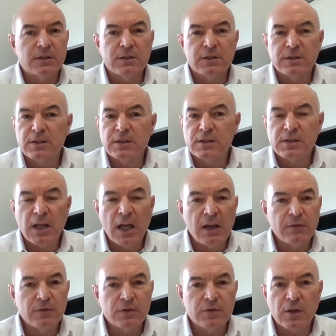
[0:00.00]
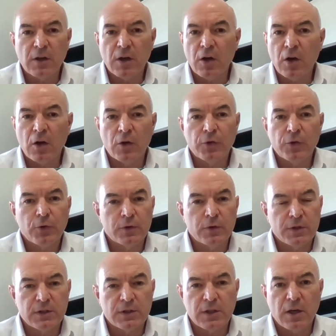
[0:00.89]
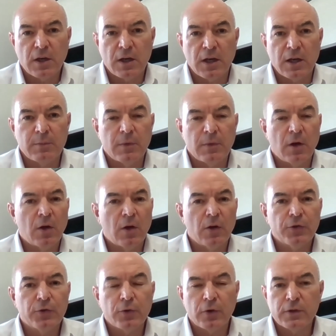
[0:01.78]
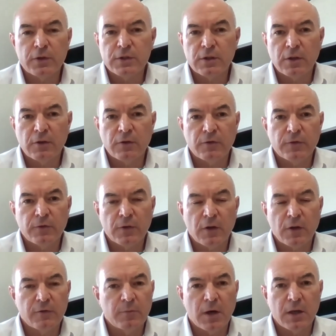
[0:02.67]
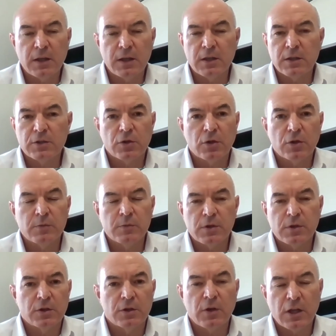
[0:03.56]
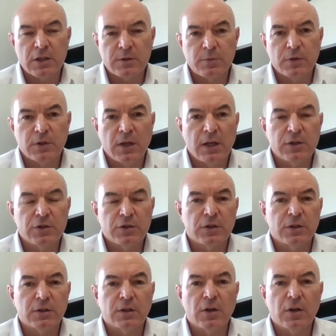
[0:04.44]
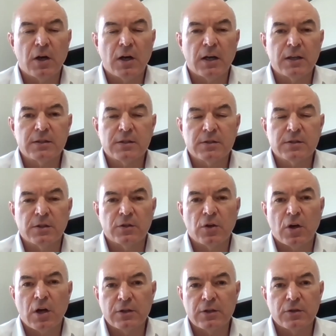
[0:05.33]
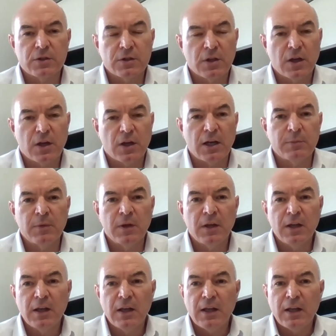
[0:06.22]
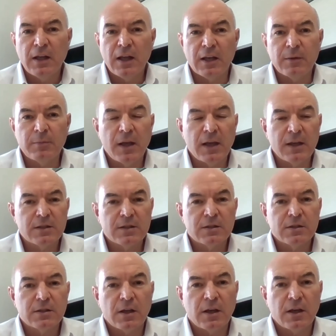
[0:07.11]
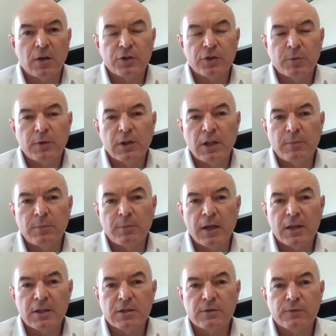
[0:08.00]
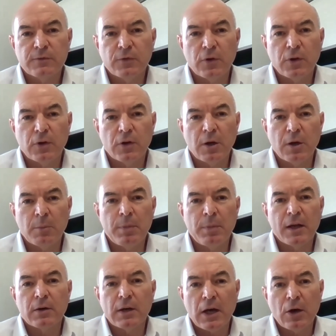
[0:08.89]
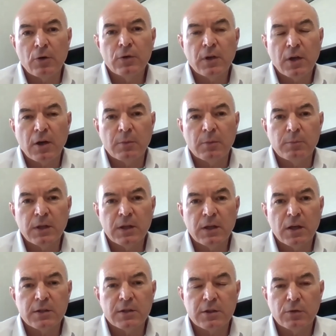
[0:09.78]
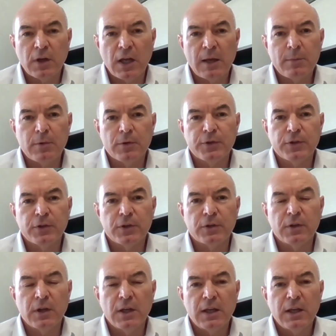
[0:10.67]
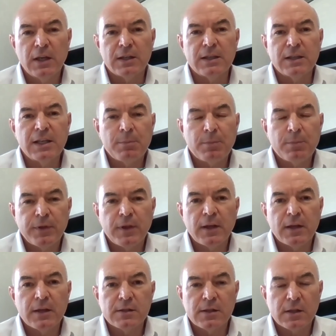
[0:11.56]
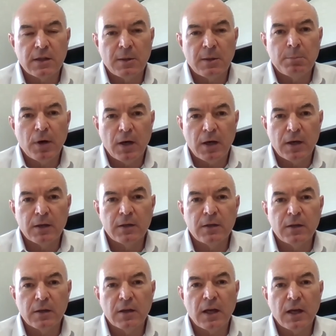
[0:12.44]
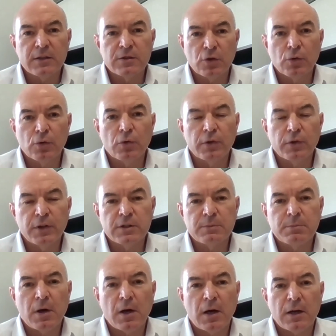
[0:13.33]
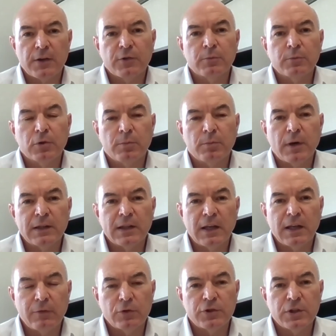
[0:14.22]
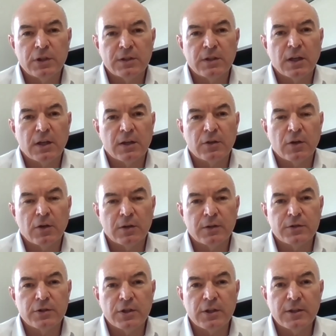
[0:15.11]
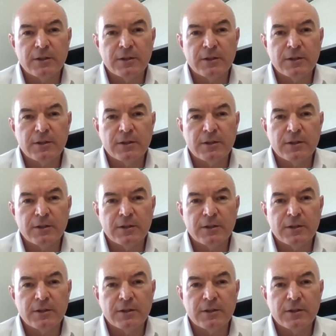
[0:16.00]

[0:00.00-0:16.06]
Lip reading: saves all sorts of time, all sorts of money in terms of the transportation costs, the doctor's time, and ultimately makes for a better outcome because you're able to nip things in the bud as early as possible by leveraging technology.